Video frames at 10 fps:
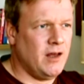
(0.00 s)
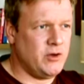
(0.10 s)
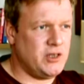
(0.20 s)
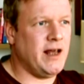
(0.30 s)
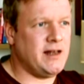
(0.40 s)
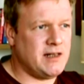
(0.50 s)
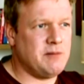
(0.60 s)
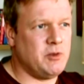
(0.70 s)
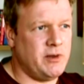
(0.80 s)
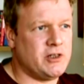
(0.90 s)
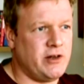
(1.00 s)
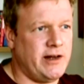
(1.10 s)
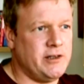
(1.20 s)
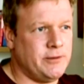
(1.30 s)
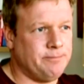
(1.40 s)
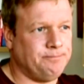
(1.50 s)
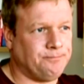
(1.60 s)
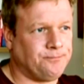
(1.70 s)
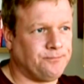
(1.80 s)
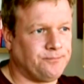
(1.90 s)
which again seems a bit strange.
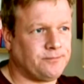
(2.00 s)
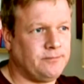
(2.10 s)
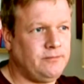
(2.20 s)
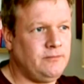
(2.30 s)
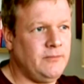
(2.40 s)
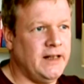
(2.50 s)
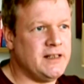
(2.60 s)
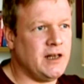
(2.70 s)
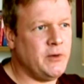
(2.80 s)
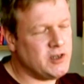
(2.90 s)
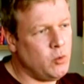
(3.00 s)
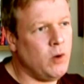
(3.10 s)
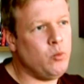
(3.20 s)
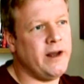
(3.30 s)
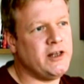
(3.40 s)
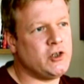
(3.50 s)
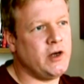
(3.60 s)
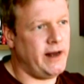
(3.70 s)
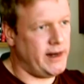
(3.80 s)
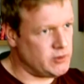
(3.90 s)
So it's a one-way
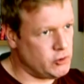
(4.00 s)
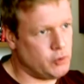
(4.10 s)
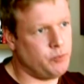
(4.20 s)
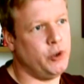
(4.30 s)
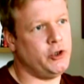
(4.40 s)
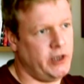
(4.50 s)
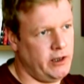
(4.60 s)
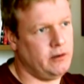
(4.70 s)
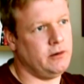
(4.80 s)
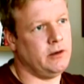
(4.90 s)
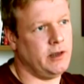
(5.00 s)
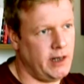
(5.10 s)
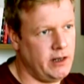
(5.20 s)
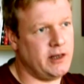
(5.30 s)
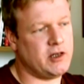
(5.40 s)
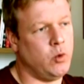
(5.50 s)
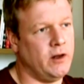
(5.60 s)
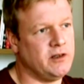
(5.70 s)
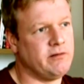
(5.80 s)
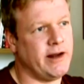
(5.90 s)
street. It's pushing in this
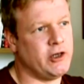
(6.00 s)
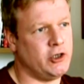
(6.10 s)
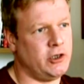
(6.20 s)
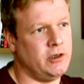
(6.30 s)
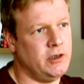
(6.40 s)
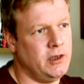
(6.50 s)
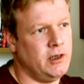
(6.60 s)
one direction.